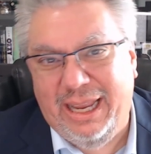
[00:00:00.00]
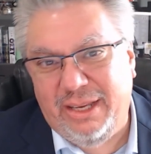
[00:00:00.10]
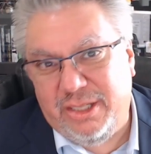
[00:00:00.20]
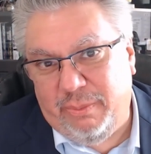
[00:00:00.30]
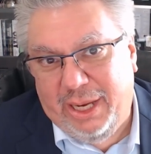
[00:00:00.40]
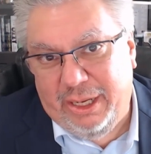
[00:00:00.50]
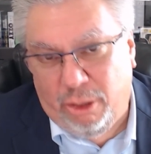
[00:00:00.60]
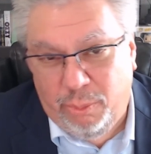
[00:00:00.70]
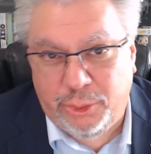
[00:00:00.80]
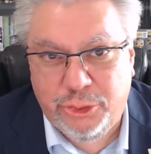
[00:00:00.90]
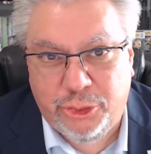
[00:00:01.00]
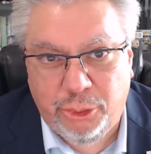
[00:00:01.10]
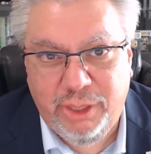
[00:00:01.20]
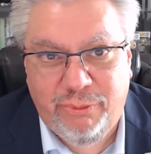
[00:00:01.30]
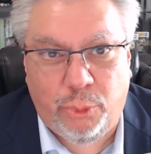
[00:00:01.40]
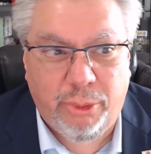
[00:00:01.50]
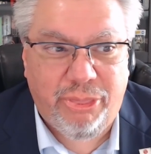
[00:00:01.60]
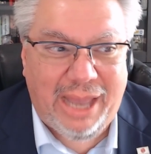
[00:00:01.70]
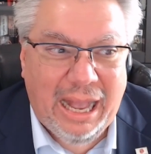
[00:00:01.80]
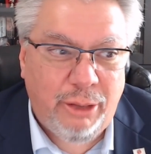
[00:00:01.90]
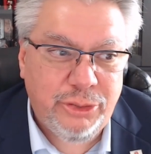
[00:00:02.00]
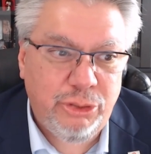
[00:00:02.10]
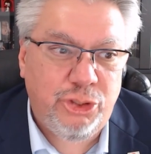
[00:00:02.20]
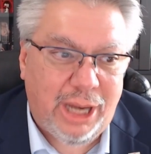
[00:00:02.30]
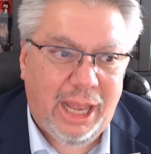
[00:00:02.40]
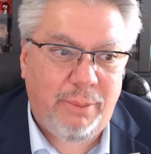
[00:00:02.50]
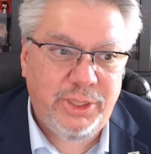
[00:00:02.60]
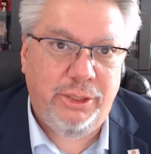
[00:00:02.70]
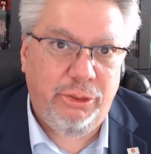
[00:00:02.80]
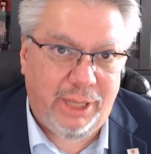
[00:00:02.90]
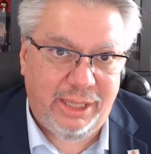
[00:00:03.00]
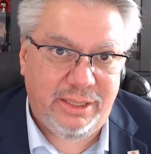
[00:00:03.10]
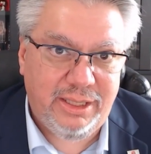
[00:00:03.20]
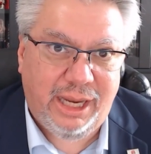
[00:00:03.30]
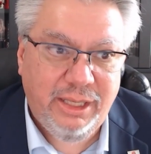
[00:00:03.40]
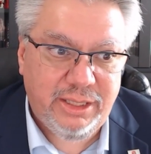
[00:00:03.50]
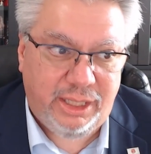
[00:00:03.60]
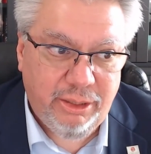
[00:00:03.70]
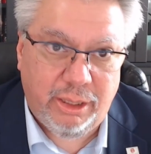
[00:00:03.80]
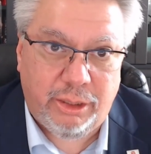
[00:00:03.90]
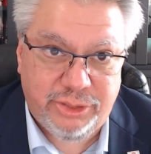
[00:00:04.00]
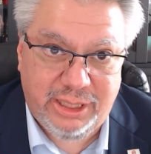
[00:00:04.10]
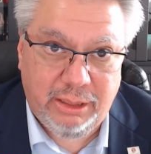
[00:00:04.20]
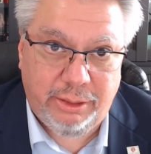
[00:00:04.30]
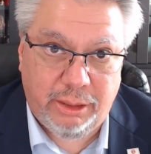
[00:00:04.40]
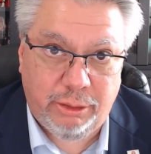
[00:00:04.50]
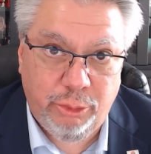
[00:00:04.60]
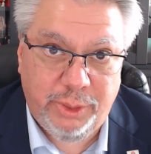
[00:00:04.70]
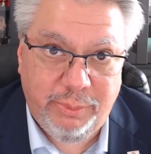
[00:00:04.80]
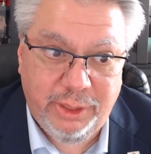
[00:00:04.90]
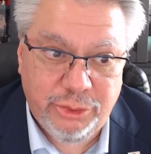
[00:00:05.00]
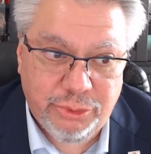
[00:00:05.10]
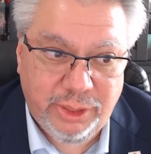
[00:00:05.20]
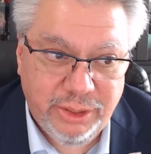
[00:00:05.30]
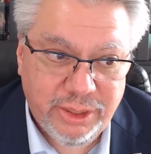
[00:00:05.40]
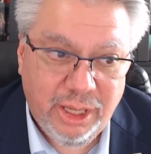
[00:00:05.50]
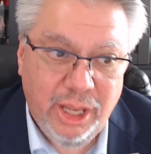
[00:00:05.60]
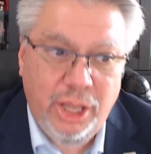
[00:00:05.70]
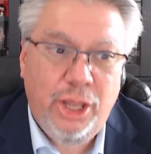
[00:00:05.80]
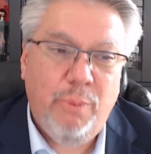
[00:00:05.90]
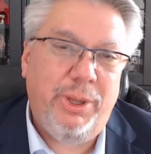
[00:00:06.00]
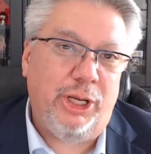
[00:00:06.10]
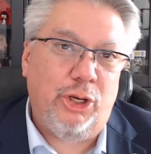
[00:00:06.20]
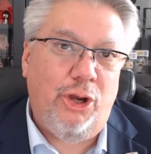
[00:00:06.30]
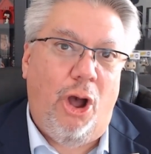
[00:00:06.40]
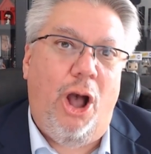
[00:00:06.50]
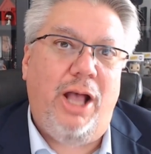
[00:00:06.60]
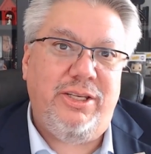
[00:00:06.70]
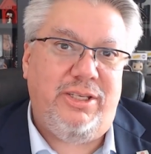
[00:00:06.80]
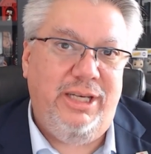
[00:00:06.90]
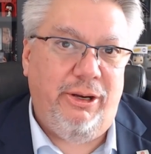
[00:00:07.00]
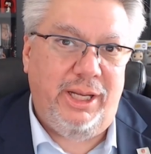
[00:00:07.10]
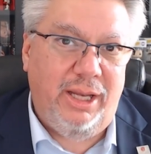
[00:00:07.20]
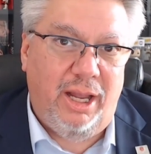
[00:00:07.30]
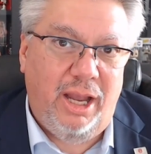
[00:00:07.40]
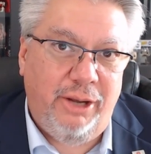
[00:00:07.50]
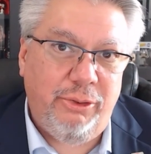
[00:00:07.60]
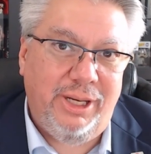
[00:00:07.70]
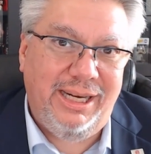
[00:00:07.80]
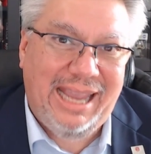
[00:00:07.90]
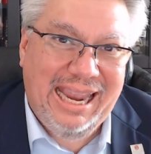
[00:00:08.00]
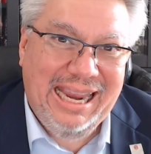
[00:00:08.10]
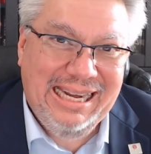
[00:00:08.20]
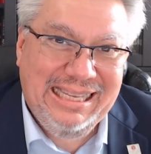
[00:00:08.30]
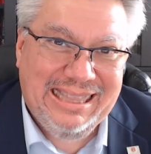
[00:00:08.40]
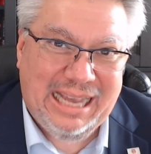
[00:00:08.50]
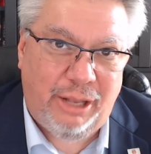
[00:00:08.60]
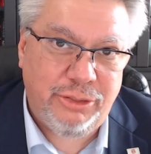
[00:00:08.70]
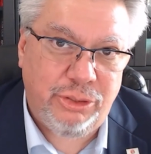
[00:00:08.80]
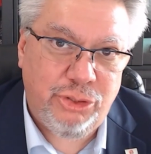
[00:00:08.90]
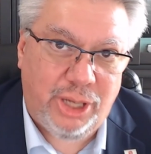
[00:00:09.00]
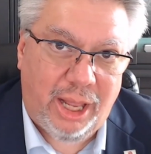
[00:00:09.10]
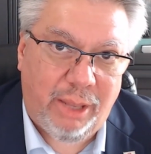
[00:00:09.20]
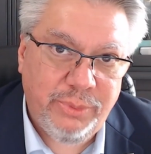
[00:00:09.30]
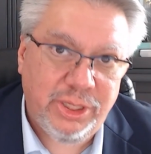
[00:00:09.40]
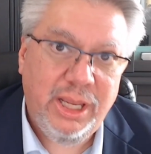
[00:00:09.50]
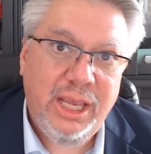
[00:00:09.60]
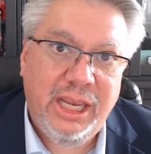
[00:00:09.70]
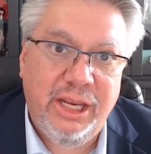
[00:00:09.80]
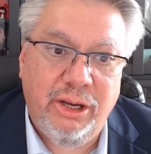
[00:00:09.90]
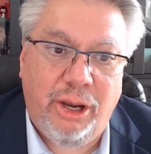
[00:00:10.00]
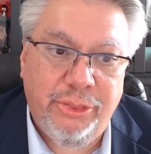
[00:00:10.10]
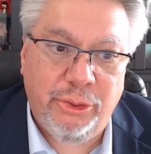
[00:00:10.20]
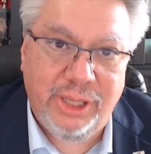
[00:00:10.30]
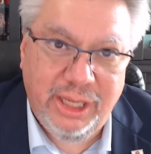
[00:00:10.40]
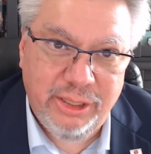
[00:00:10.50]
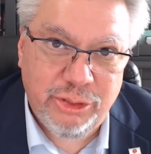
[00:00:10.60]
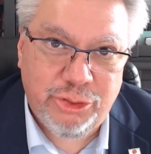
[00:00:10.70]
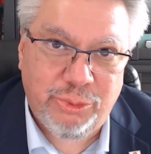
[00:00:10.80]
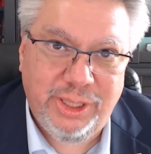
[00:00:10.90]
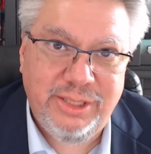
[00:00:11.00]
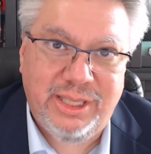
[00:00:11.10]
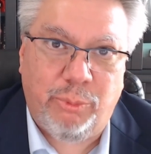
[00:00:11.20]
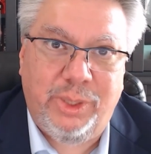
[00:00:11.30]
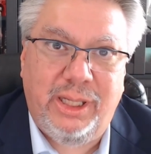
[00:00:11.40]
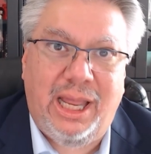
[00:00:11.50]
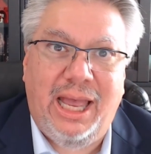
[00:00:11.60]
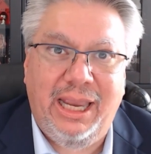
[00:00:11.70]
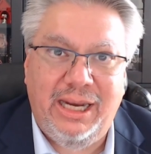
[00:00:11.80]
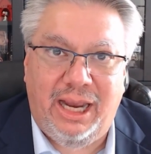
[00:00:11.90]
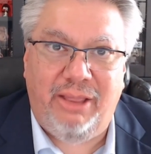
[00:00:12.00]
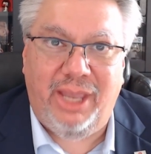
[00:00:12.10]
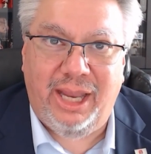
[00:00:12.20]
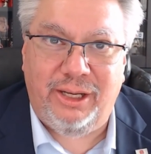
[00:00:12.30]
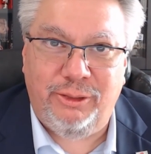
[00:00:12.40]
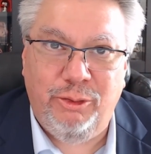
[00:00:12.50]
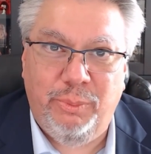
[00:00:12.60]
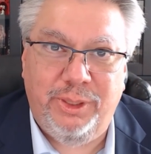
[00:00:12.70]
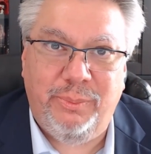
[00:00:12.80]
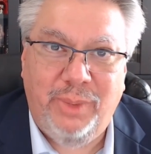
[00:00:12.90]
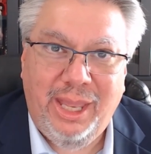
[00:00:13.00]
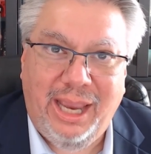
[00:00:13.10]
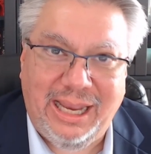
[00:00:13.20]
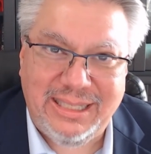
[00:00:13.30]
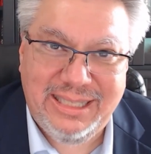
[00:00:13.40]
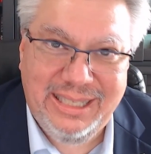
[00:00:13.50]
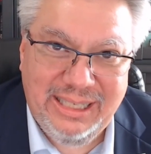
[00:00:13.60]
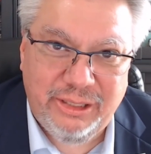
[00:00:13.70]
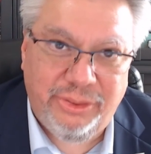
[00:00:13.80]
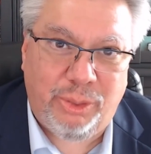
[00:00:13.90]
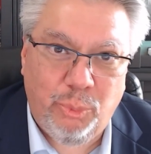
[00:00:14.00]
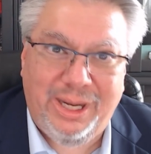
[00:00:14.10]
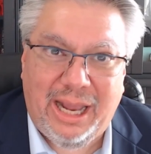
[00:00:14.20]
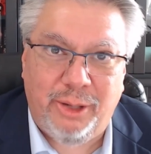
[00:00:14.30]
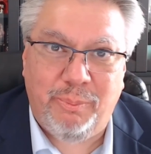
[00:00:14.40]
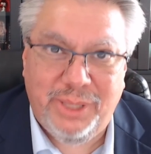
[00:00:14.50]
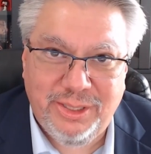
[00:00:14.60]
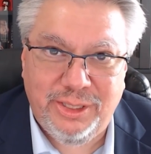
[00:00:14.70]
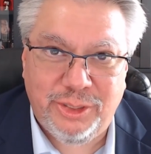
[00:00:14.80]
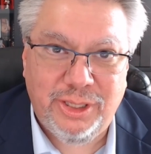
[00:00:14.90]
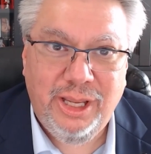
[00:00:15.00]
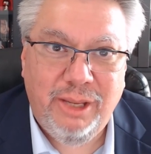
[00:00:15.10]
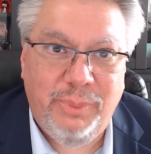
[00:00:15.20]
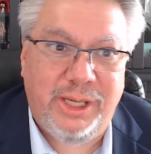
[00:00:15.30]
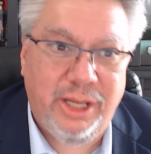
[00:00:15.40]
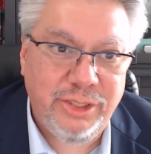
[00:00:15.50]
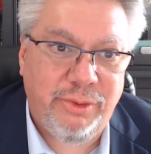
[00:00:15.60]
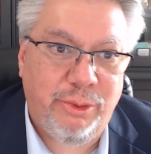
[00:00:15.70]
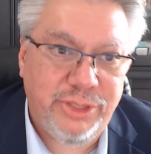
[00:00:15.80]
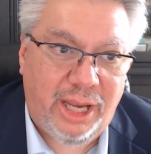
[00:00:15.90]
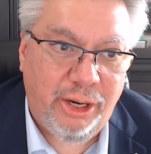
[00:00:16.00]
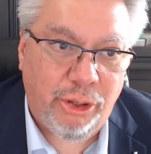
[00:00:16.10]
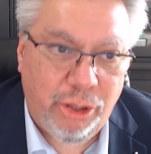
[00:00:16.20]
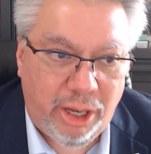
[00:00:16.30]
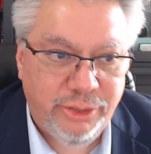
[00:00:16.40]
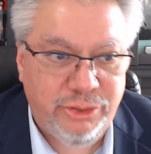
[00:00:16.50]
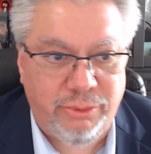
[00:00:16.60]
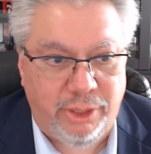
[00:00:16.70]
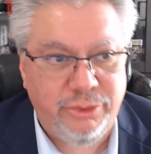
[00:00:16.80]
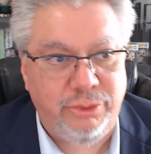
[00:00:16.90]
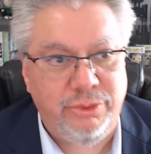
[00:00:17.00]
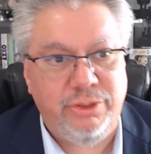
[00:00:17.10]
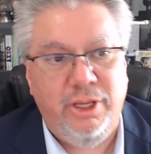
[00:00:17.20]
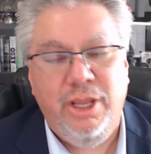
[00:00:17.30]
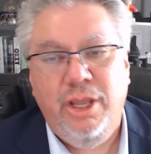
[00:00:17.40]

an estimated almost 34,000 jobs in the United States in the steel and aluminum industries. but it costs nearly 180,000 jobs in other industries that relied on that aluminum and steel that went out of business because of those higher cost structures.